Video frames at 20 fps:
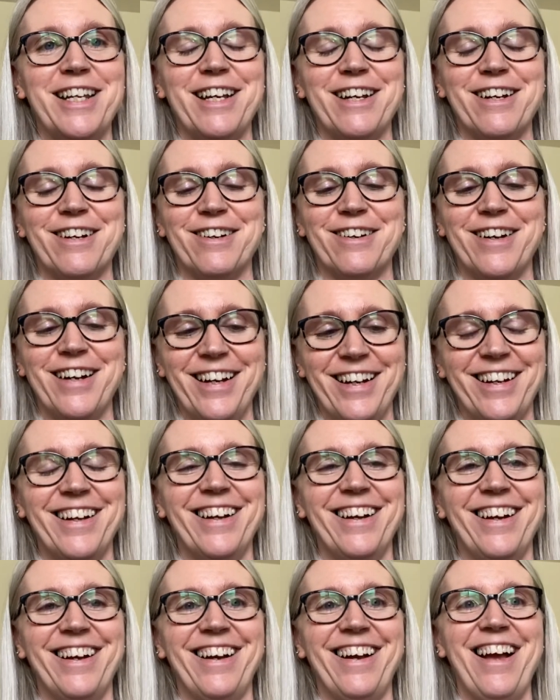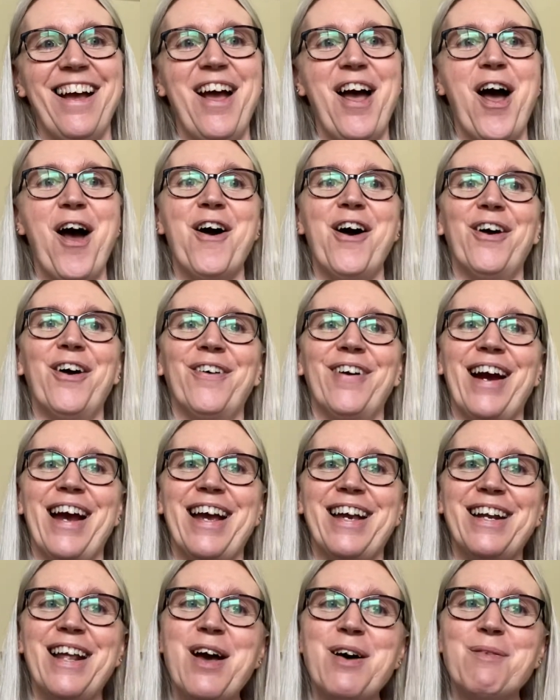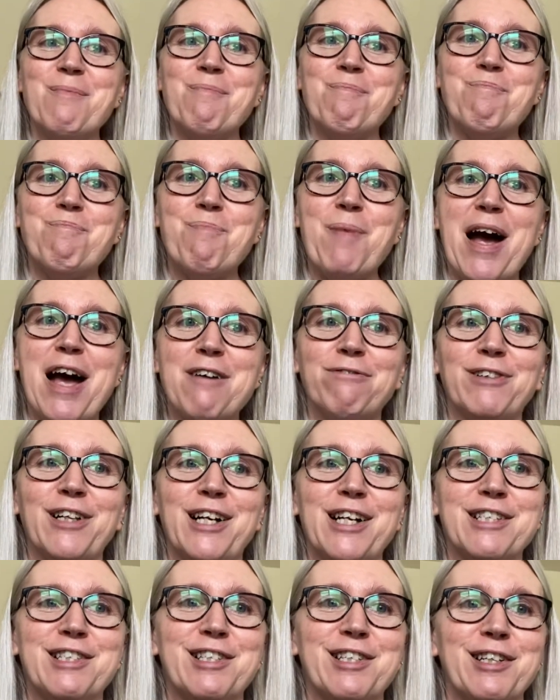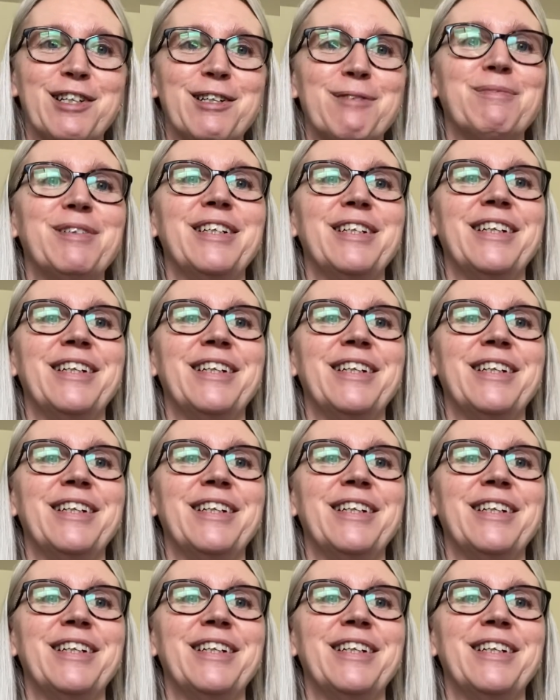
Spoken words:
here. All right. Bye, FlossTube.